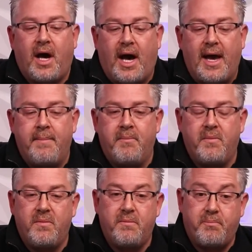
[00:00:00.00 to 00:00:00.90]

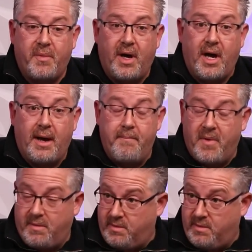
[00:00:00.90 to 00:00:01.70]
I'm a